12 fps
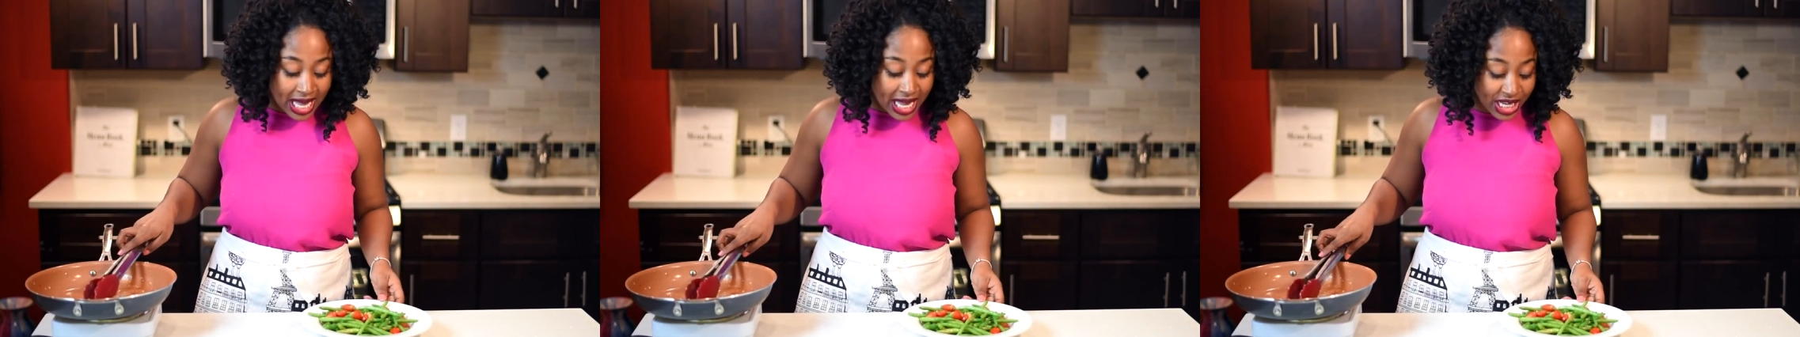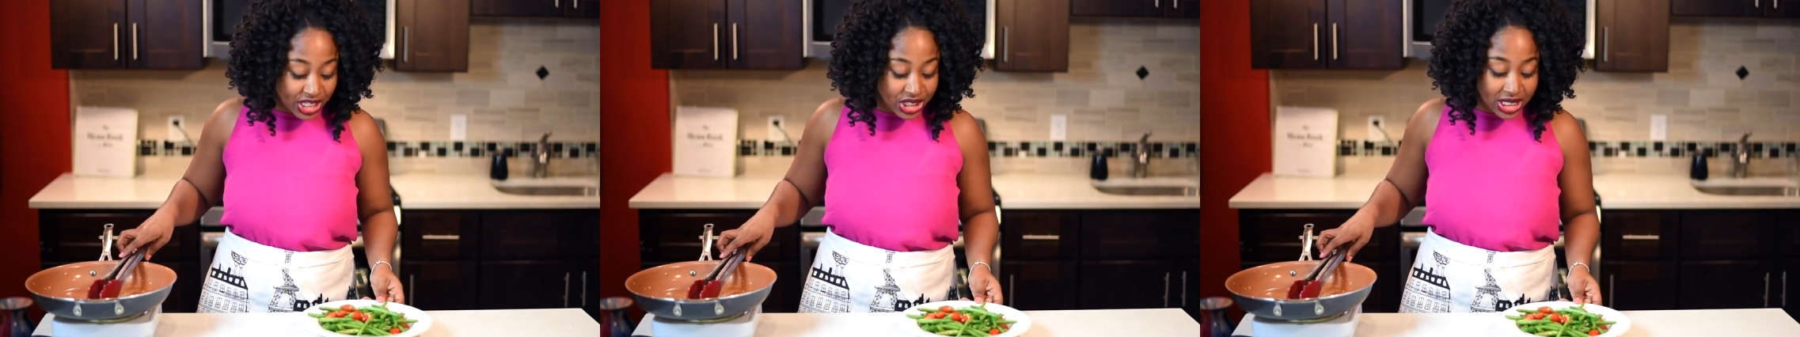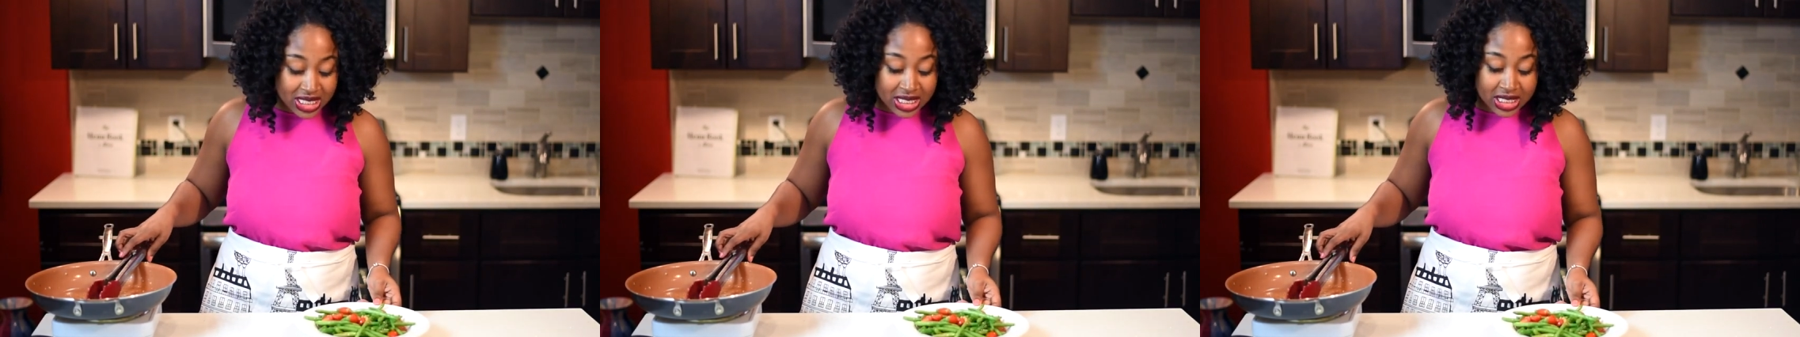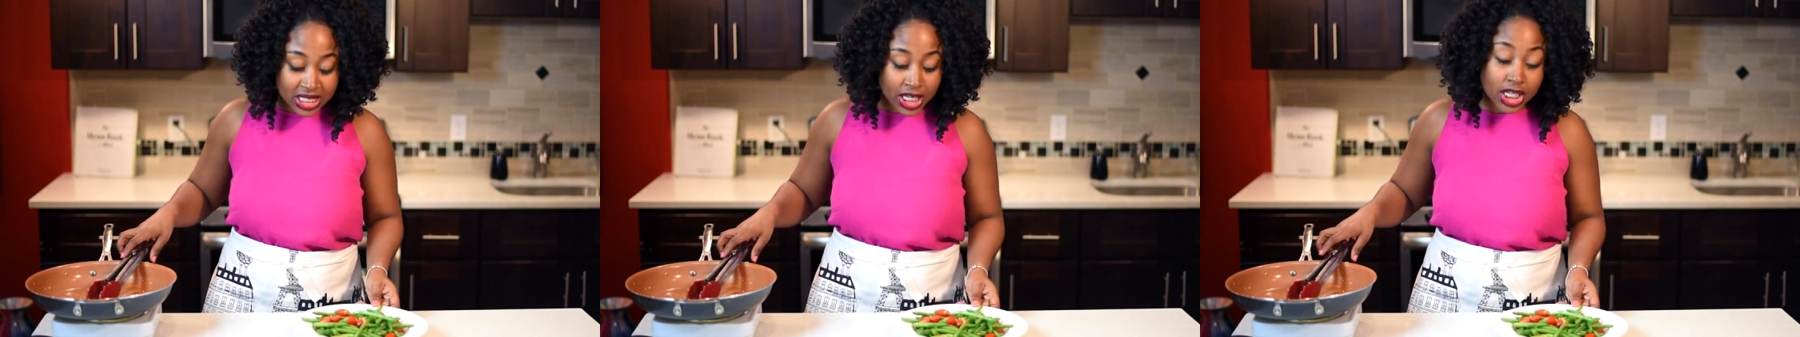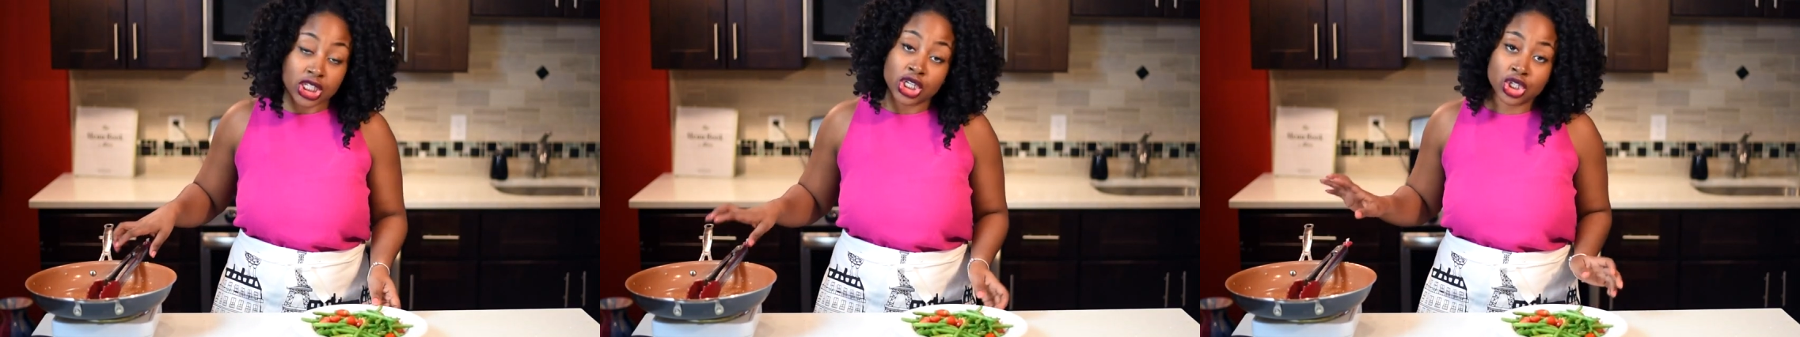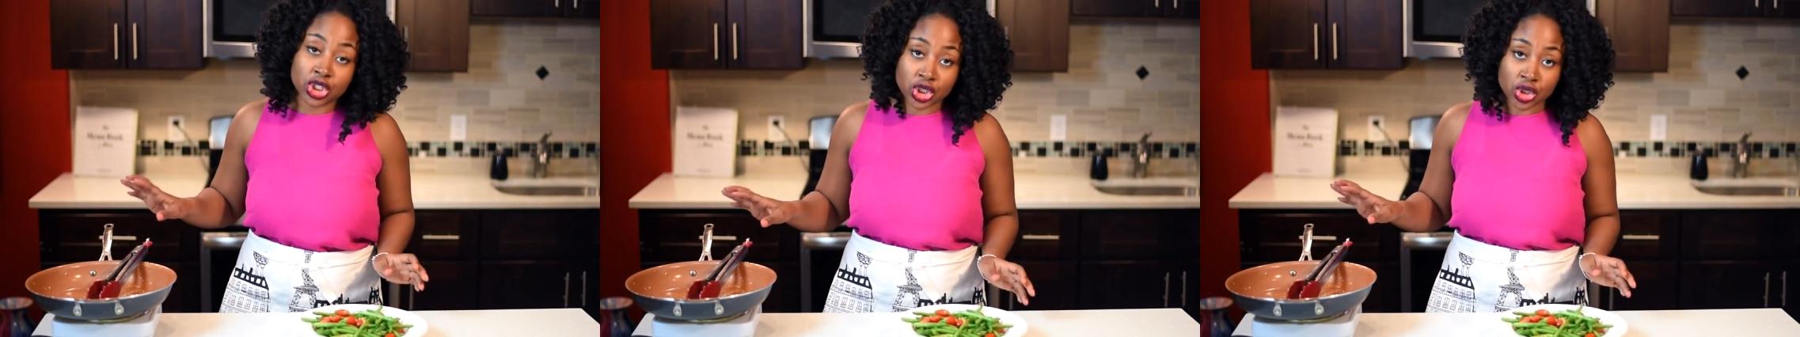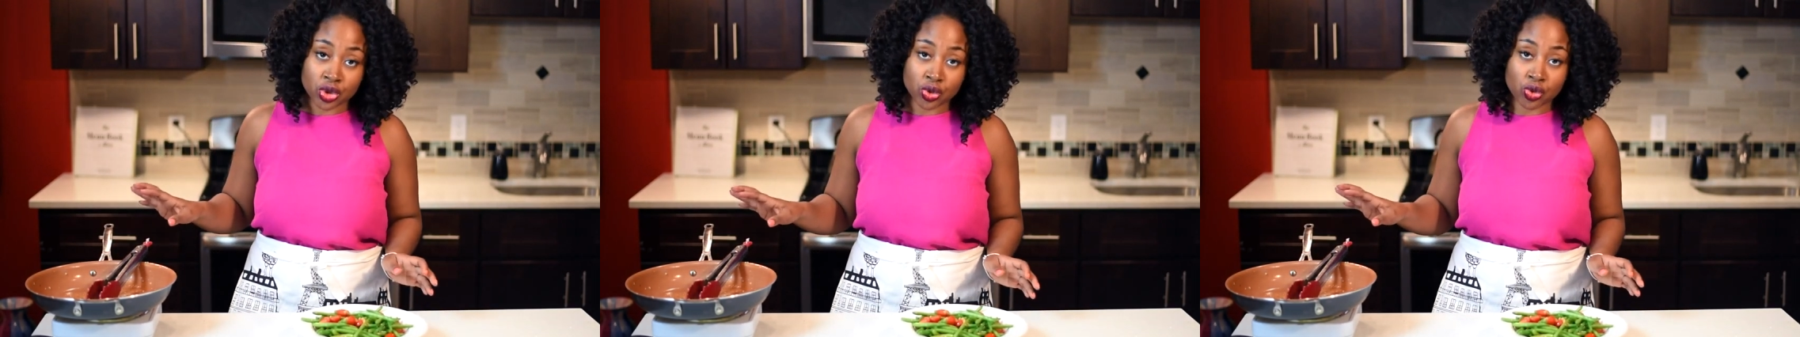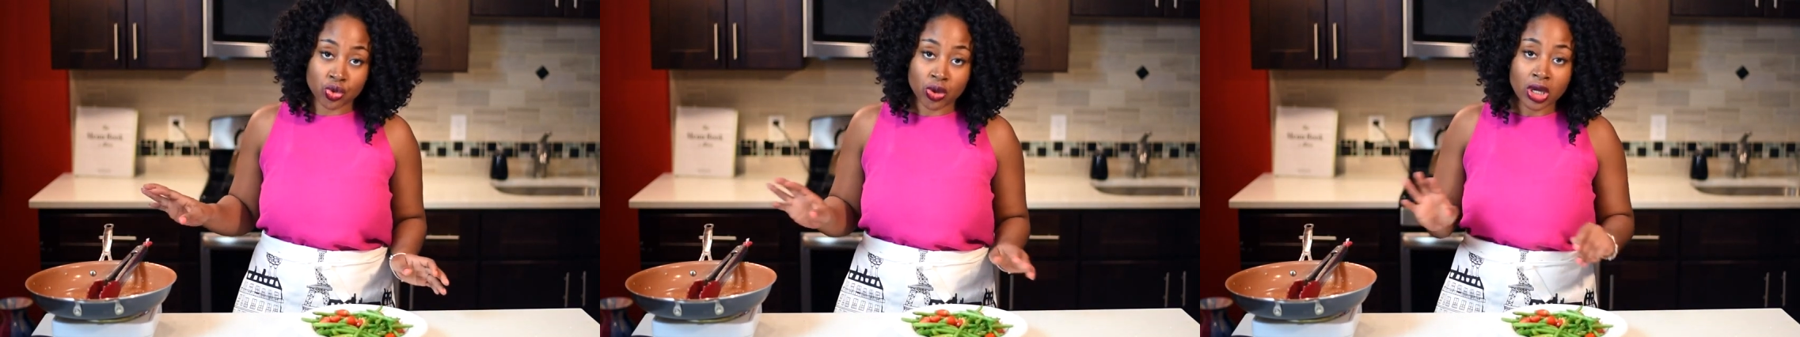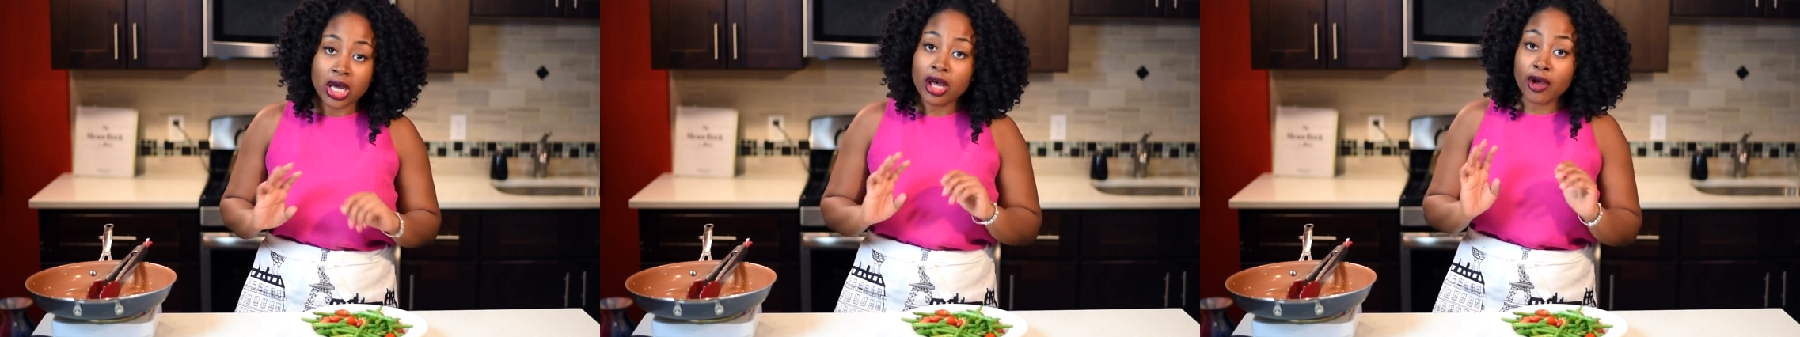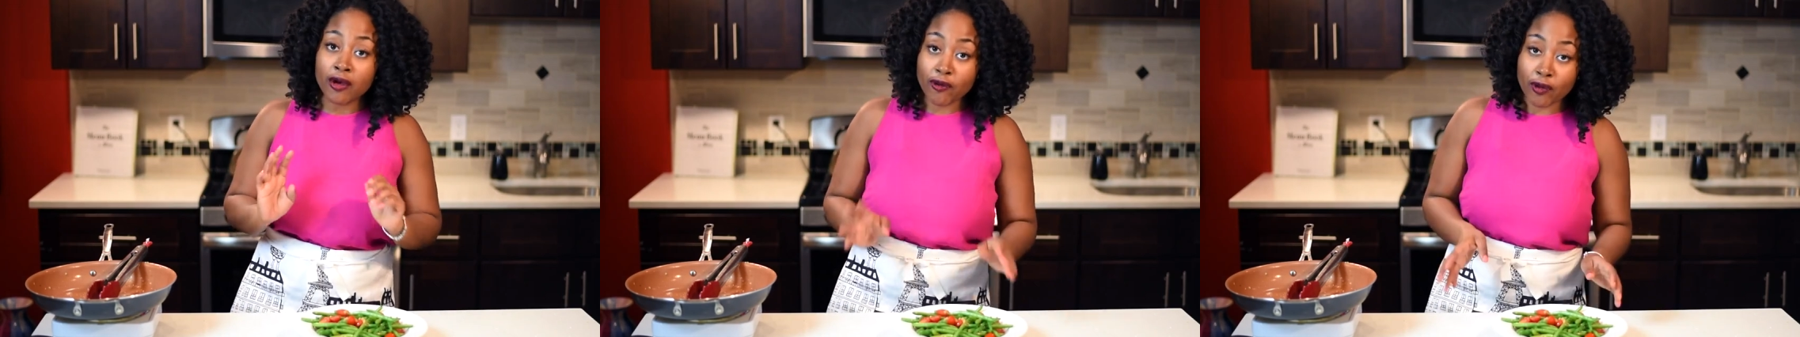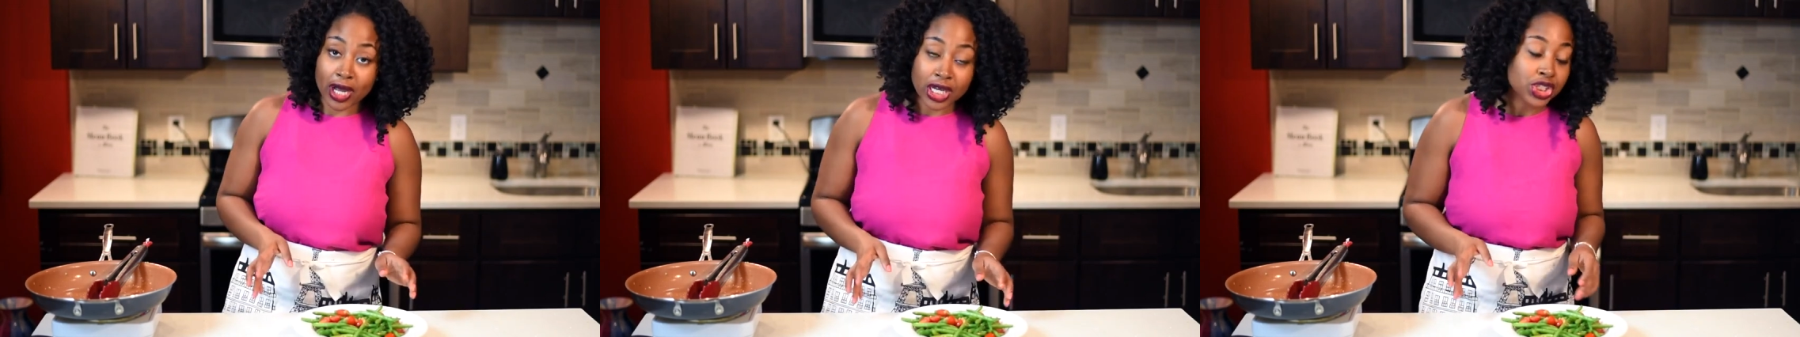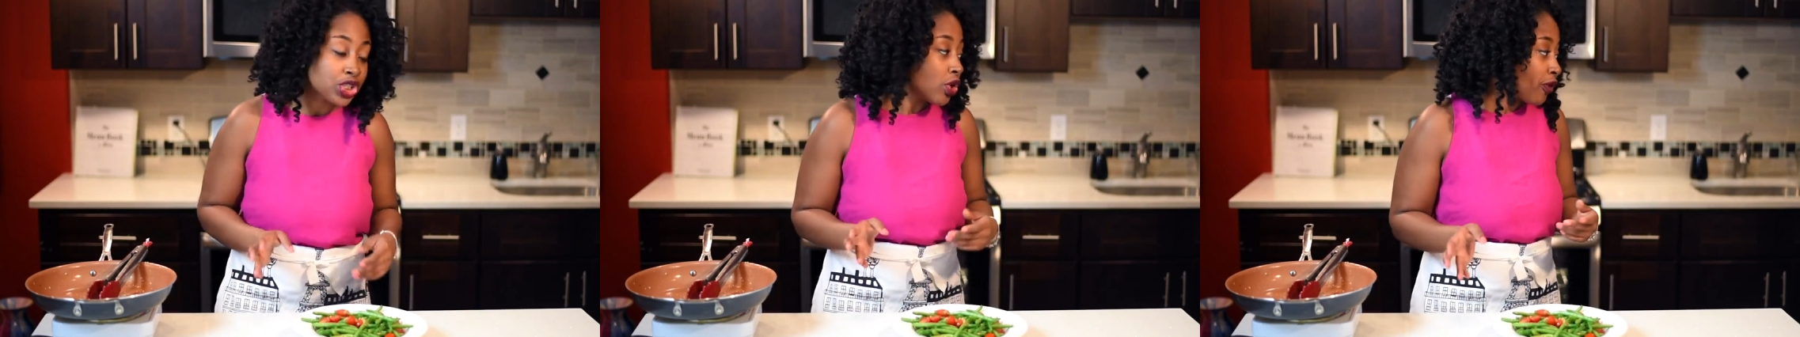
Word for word: and just stick to fresh